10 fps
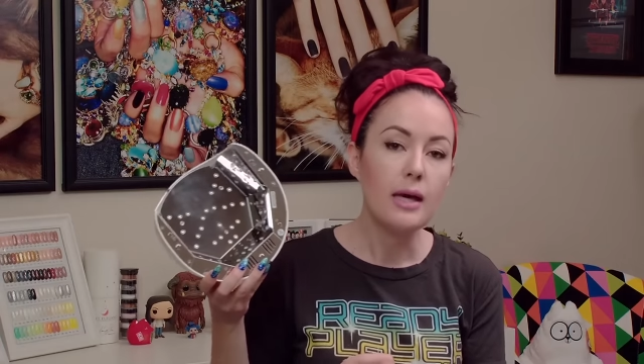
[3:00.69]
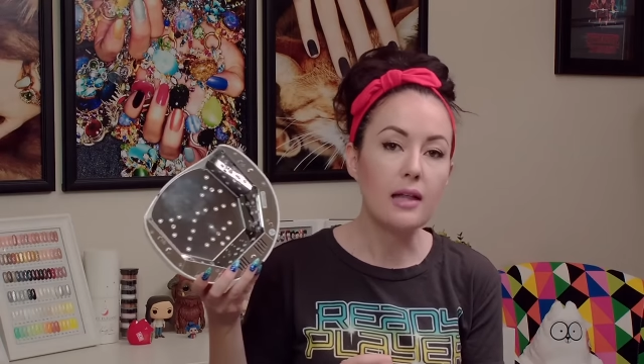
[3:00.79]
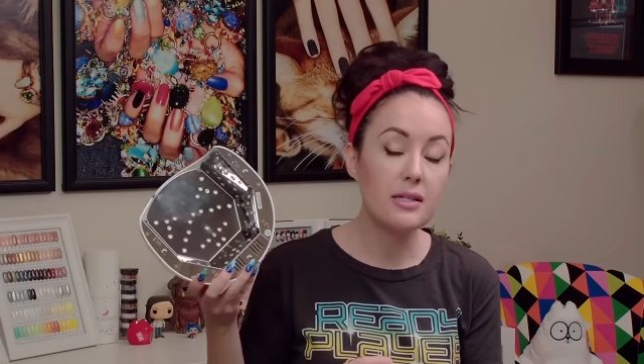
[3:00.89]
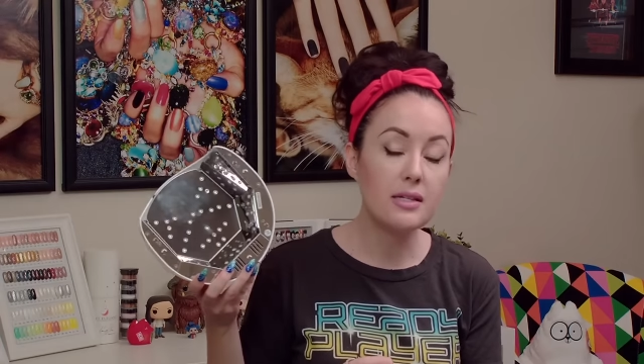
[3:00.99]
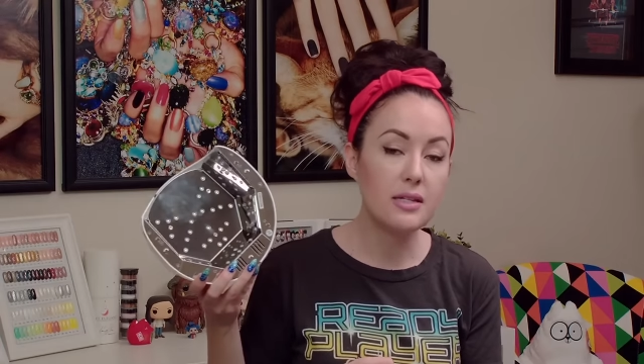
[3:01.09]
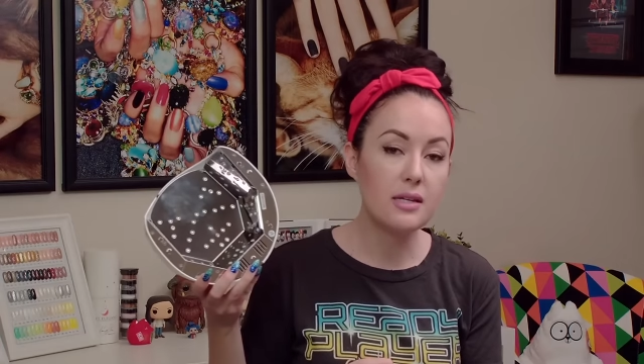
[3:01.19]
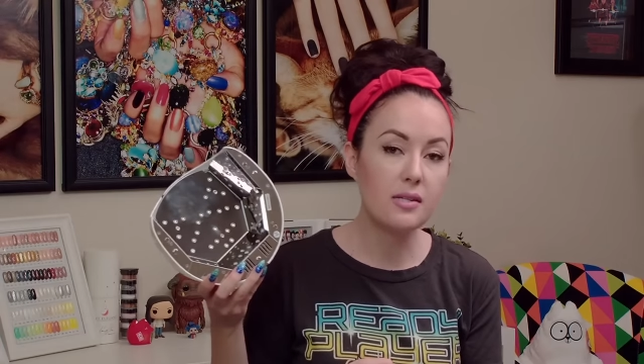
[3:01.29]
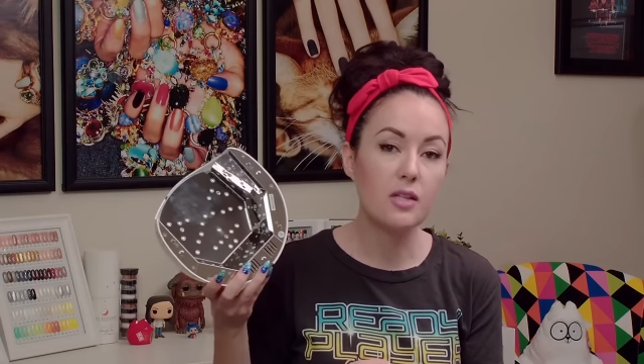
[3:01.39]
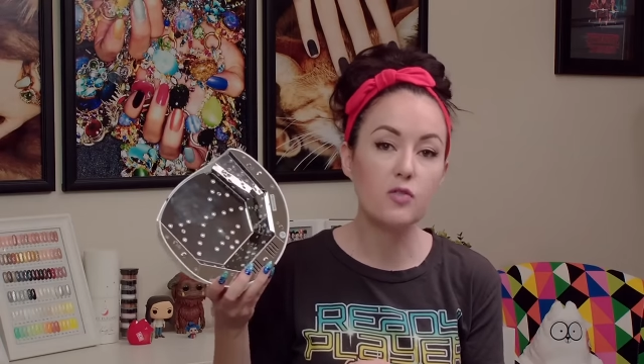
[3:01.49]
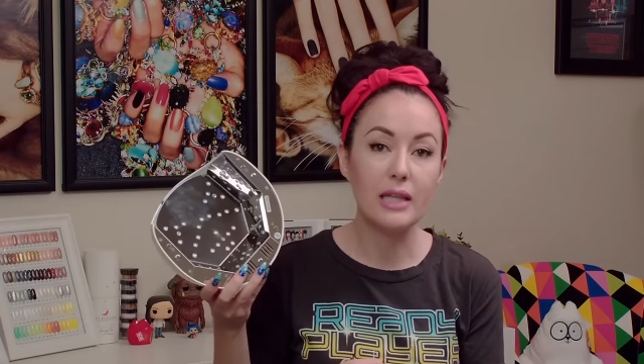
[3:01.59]
LED
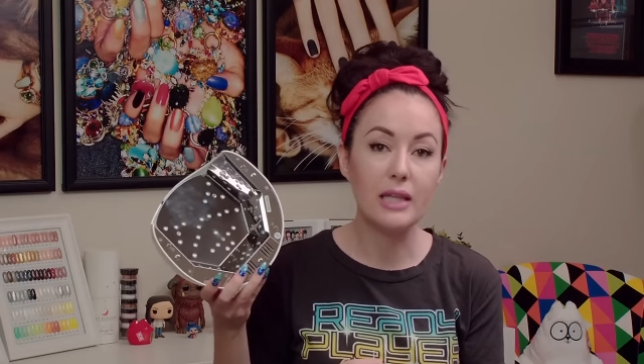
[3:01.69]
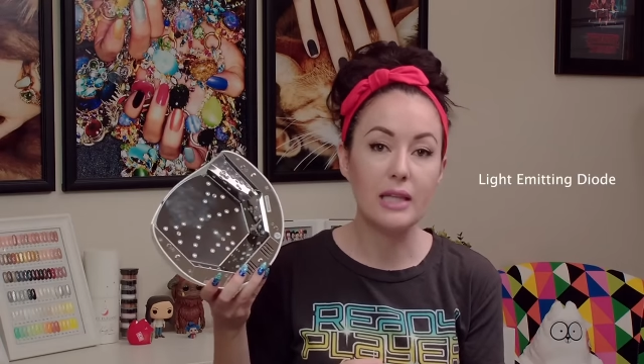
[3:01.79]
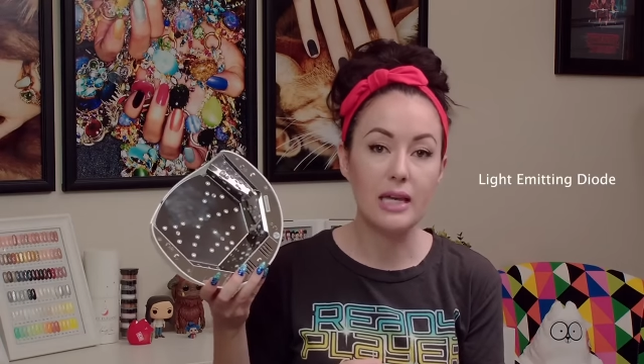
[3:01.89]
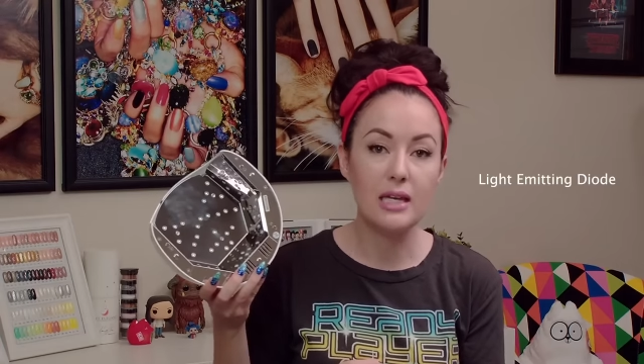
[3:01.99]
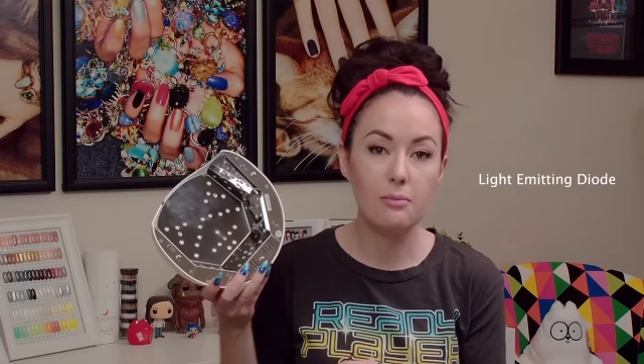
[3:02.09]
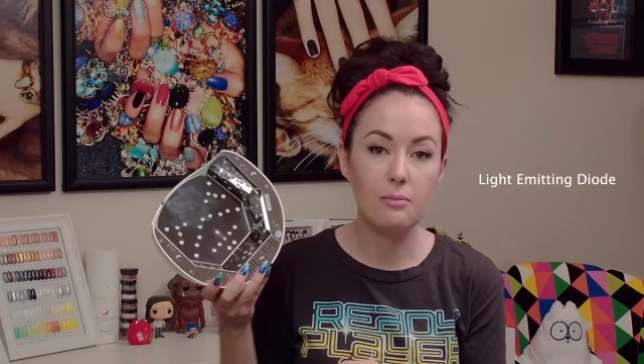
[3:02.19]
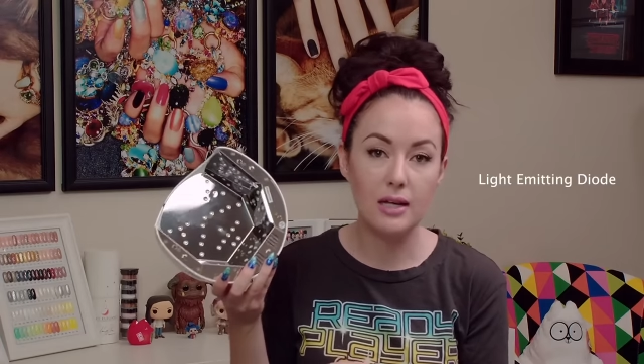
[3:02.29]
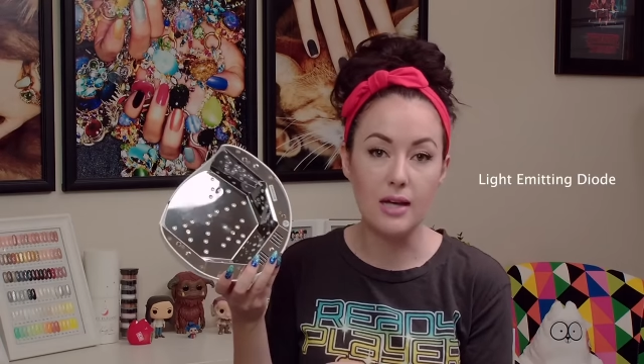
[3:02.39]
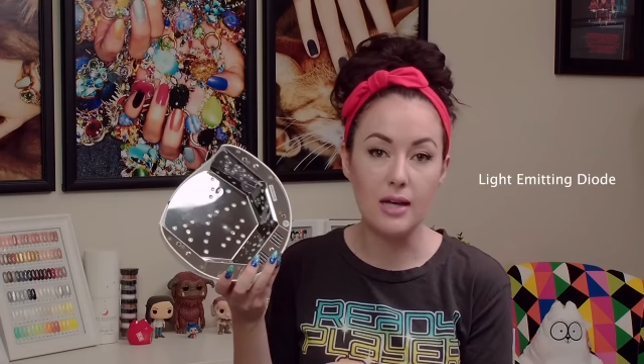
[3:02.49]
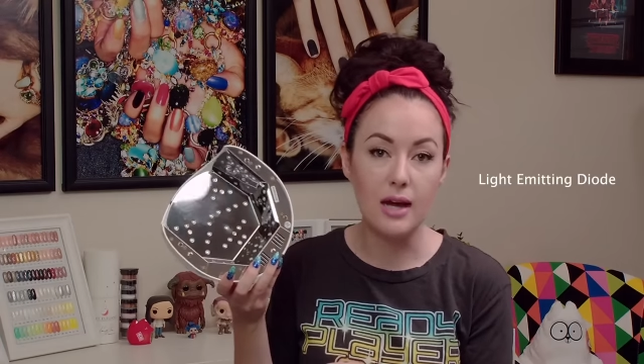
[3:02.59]
stands for light
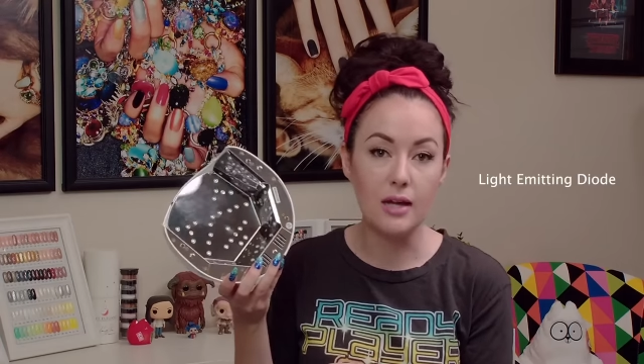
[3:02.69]
emitting